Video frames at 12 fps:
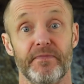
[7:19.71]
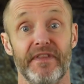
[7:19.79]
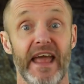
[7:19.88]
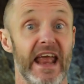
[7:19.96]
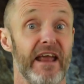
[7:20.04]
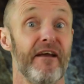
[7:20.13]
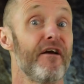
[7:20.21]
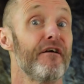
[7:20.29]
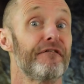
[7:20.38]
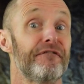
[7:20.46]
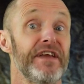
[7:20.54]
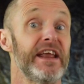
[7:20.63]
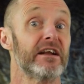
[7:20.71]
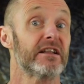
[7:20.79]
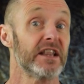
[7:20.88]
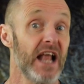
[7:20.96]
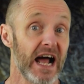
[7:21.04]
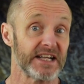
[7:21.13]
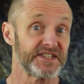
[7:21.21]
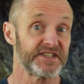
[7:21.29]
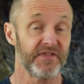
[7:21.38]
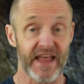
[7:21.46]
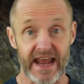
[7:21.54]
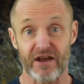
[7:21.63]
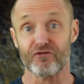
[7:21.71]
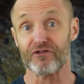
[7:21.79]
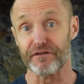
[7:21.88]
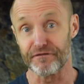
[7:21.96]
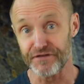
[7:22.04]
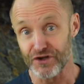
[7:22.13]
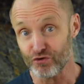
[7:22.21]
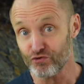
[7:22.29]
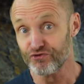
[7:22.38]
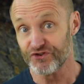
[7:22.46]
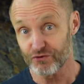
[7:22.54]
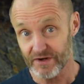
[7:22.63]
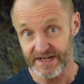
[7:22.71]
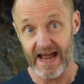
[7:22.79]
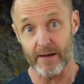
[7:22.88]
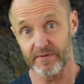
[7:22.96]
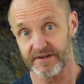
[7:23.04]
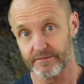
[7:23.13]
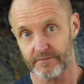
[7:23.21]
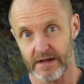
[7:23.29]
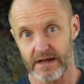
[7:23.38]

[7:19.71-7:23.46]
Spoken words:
They feared loss. They refused to adapt.